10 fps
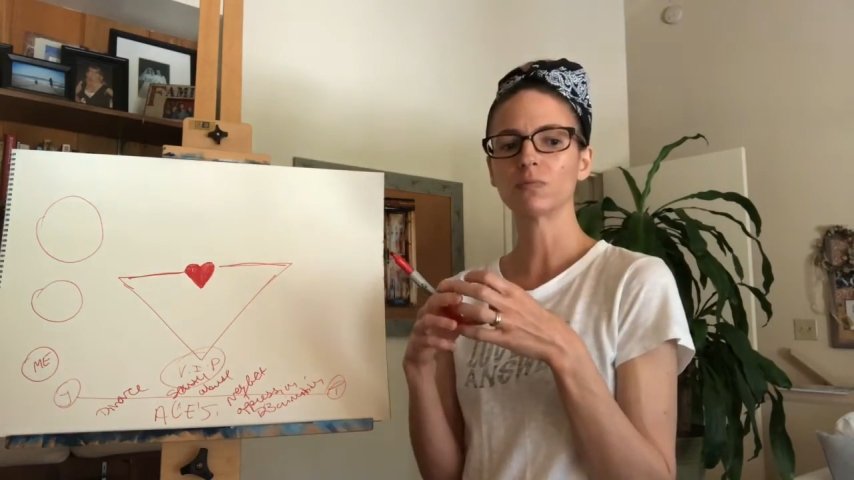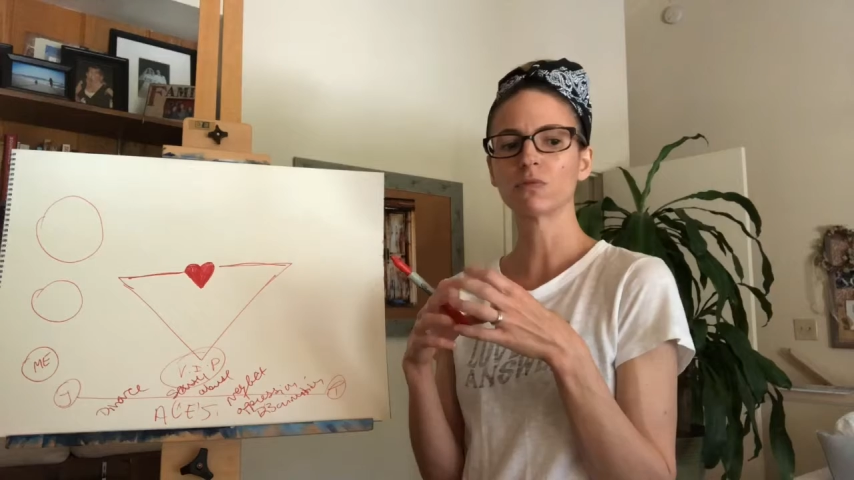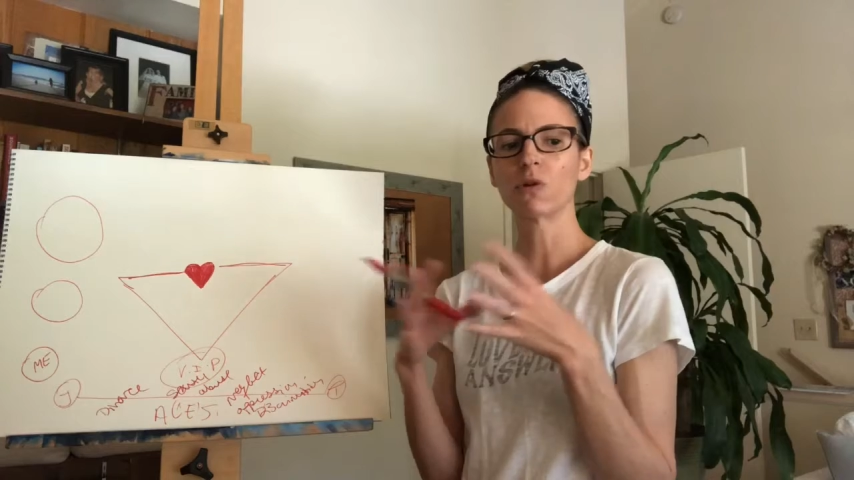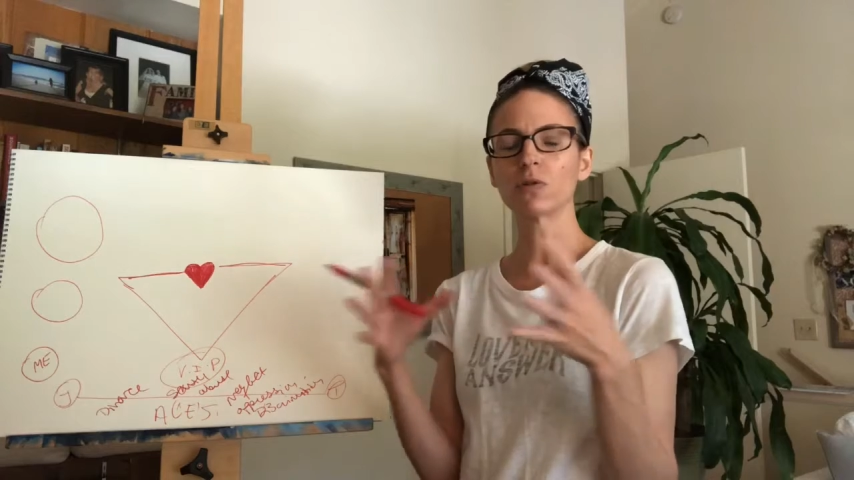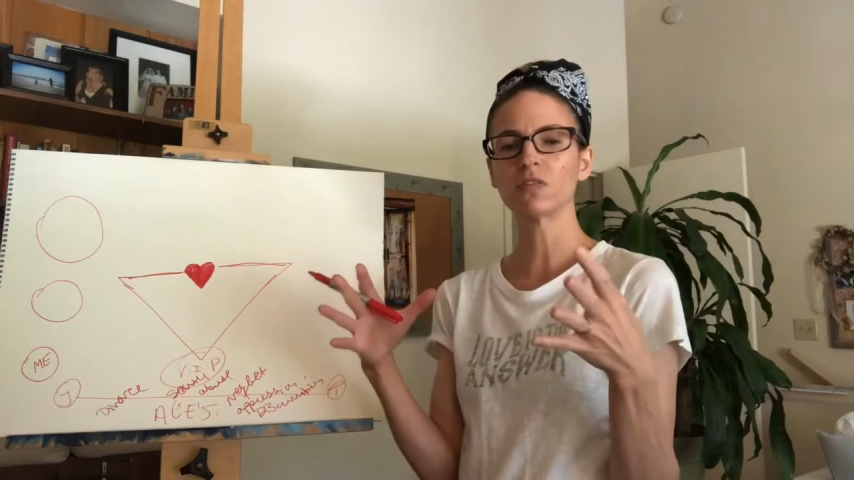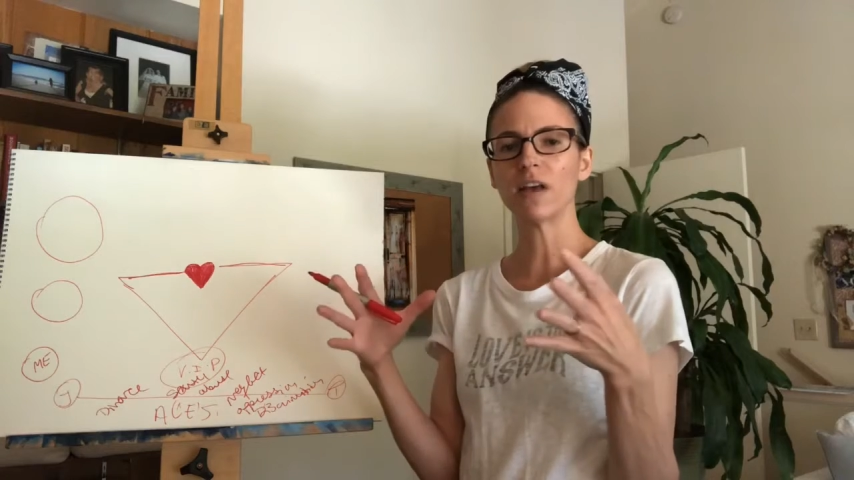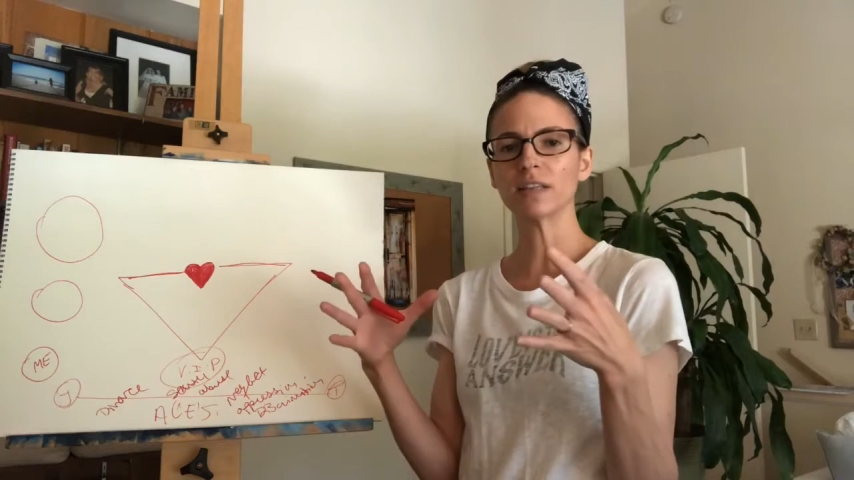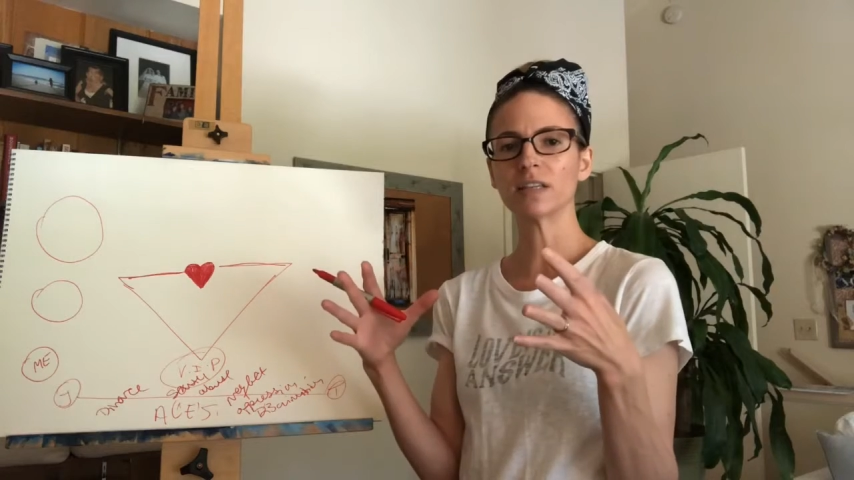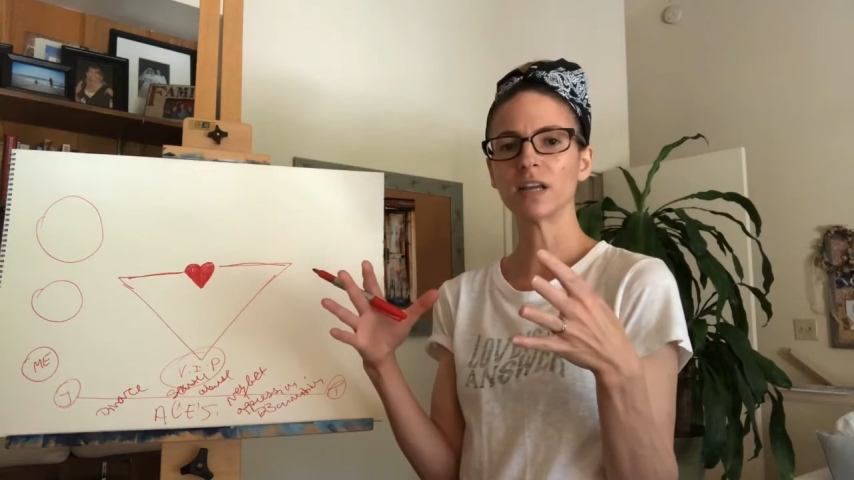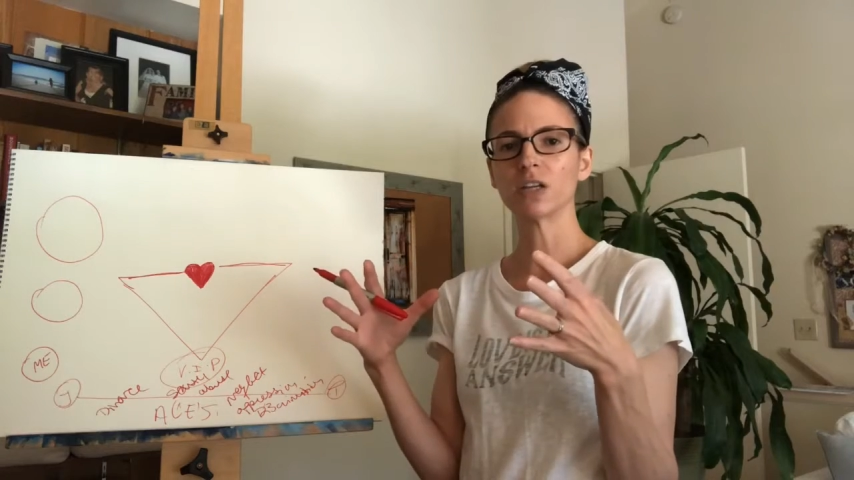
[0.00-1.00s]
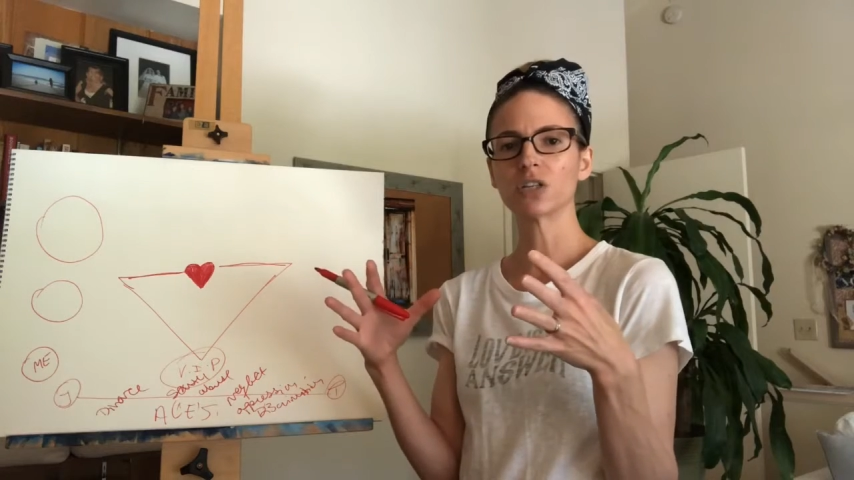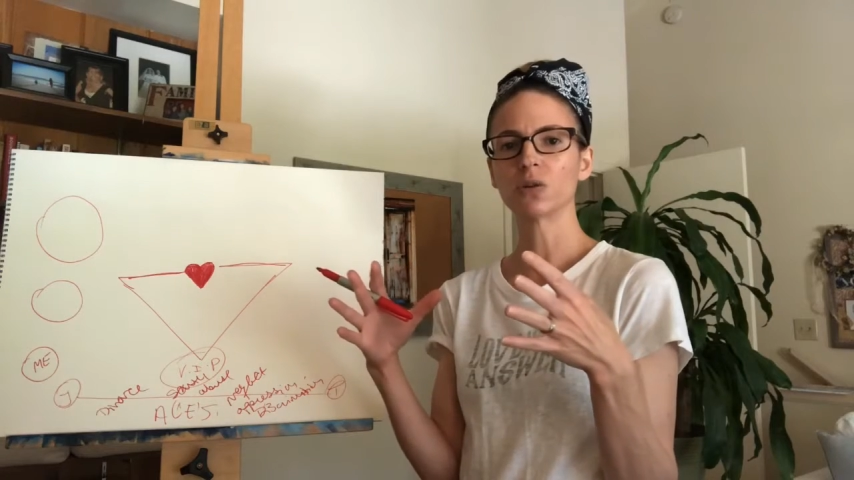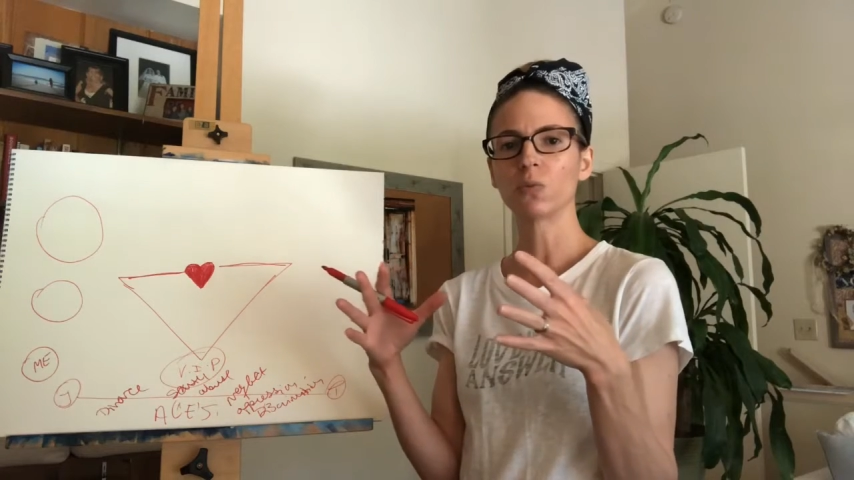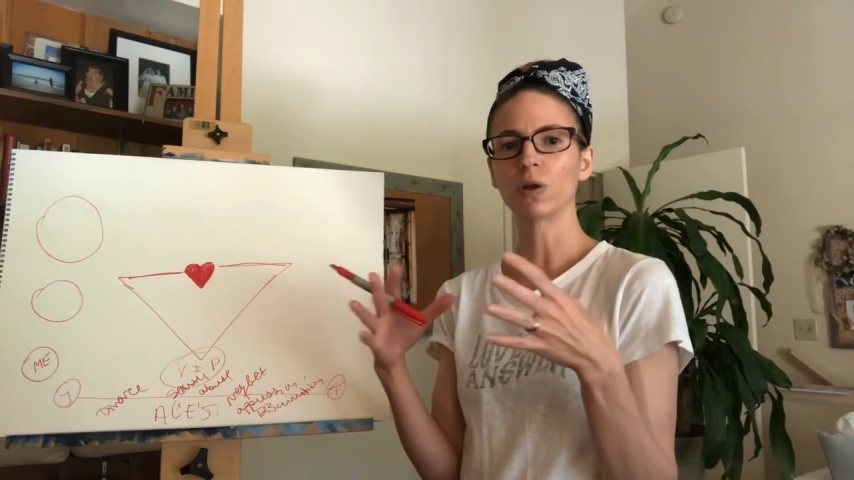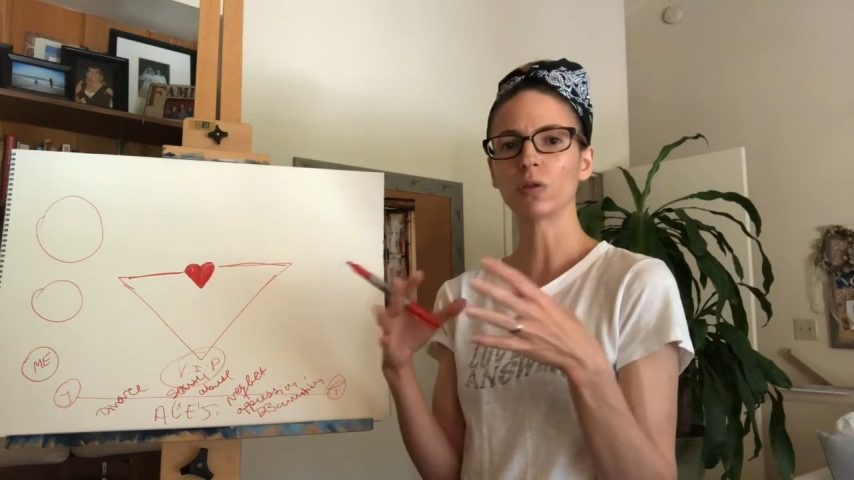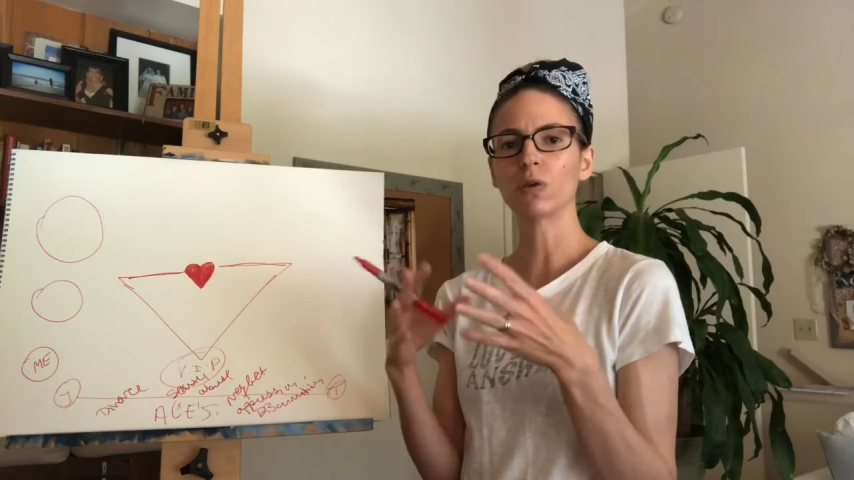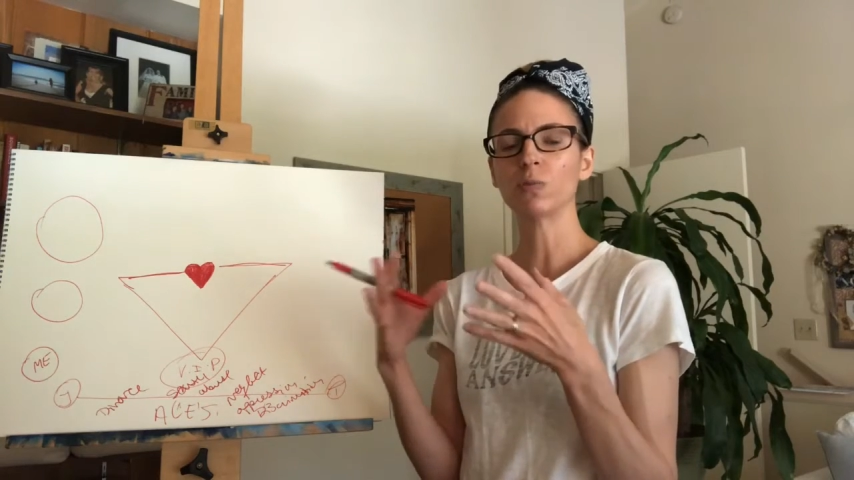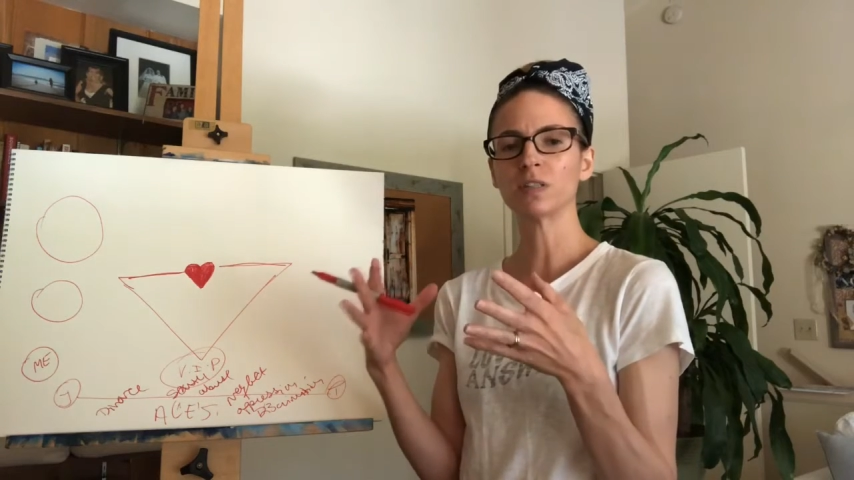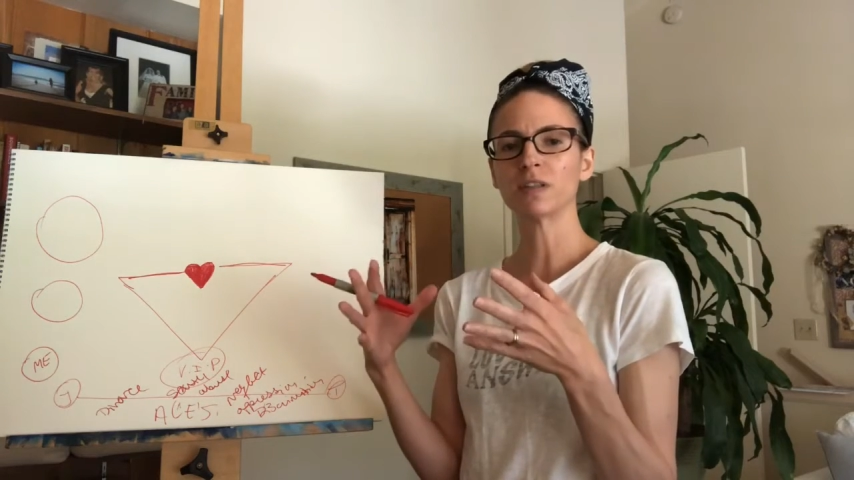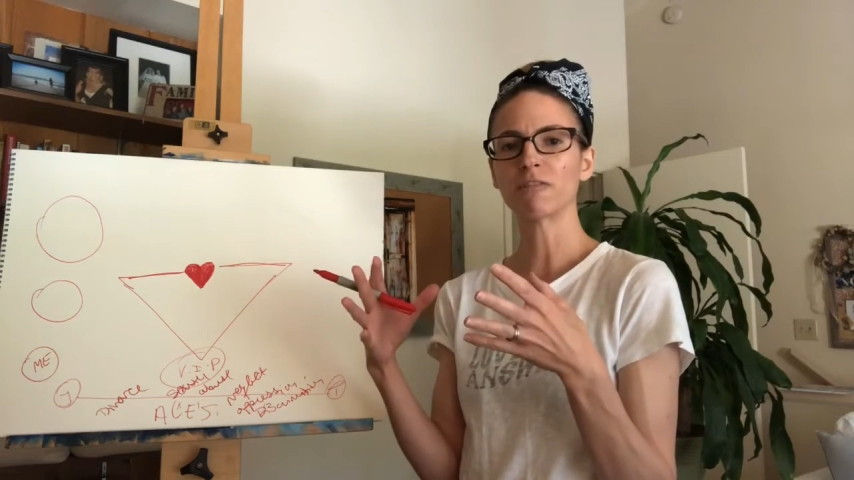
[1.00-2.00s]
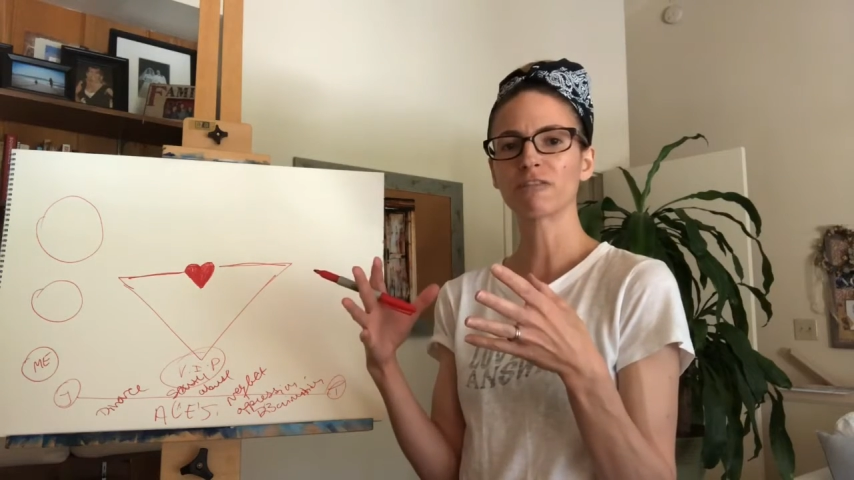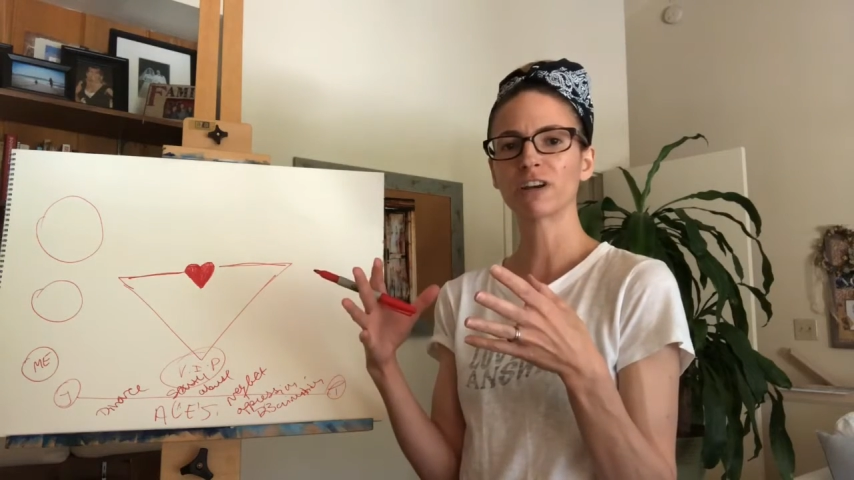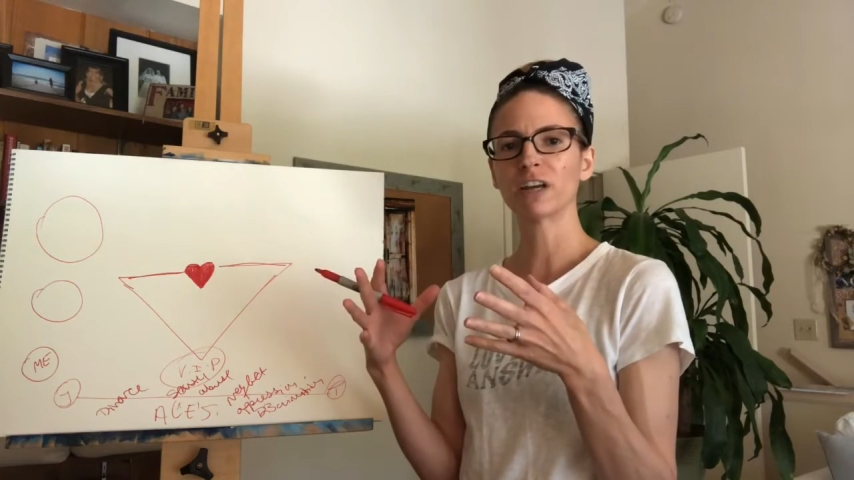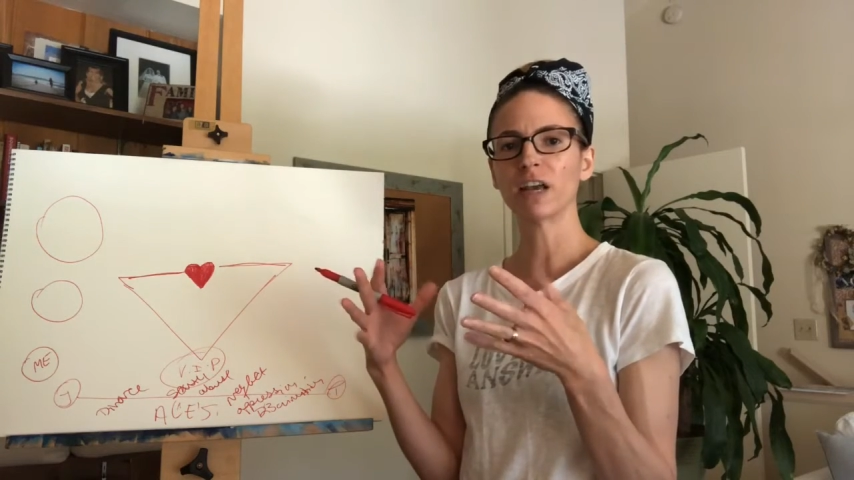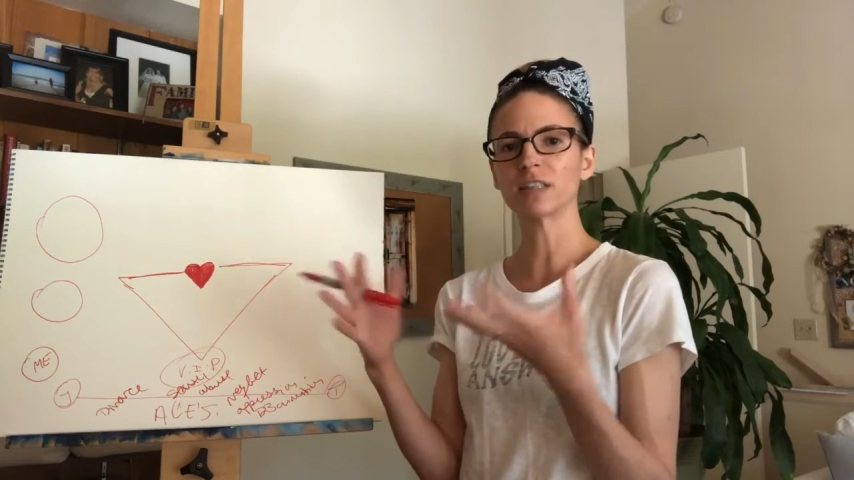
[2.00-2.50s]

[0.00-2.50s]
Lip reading: gross fascination with human suffering